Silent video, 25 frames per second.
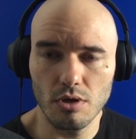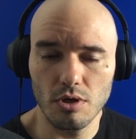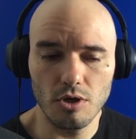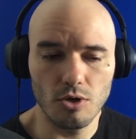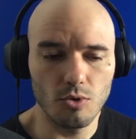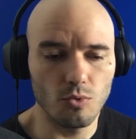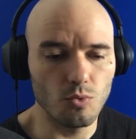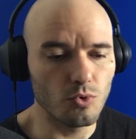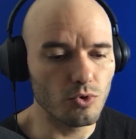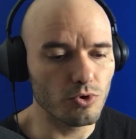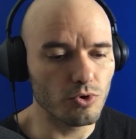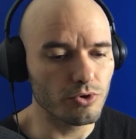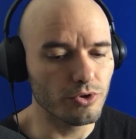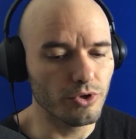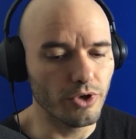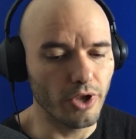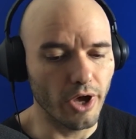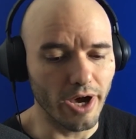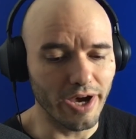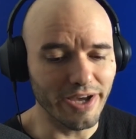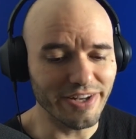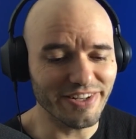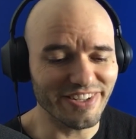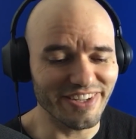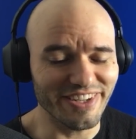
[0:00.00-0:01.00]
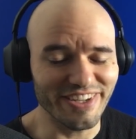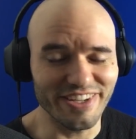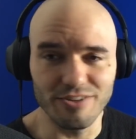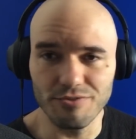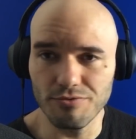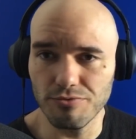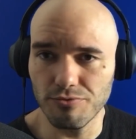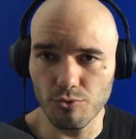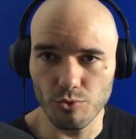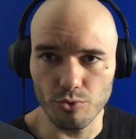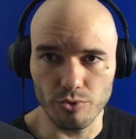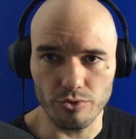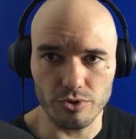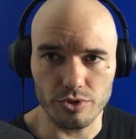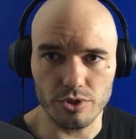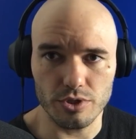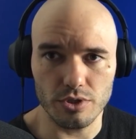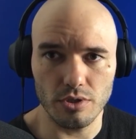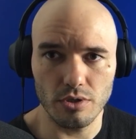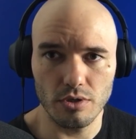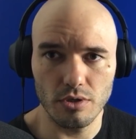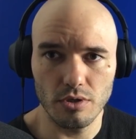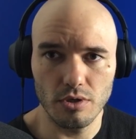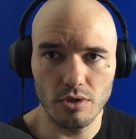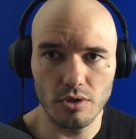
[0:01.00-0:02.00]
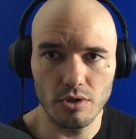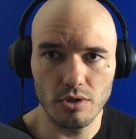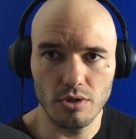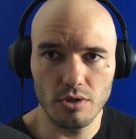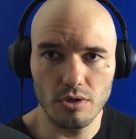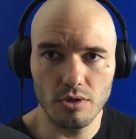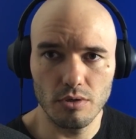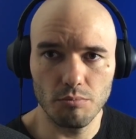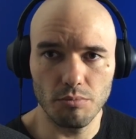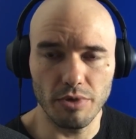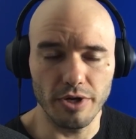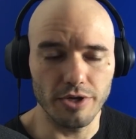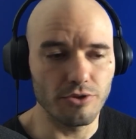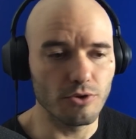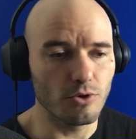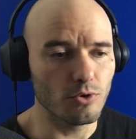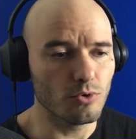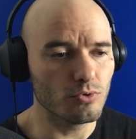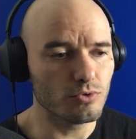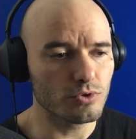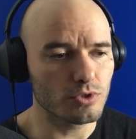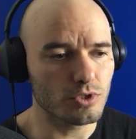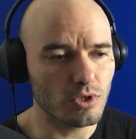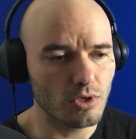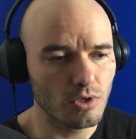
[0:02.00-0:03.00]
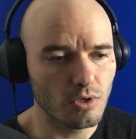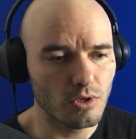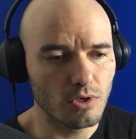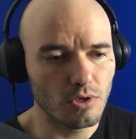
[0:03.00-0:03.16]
were not enforced by those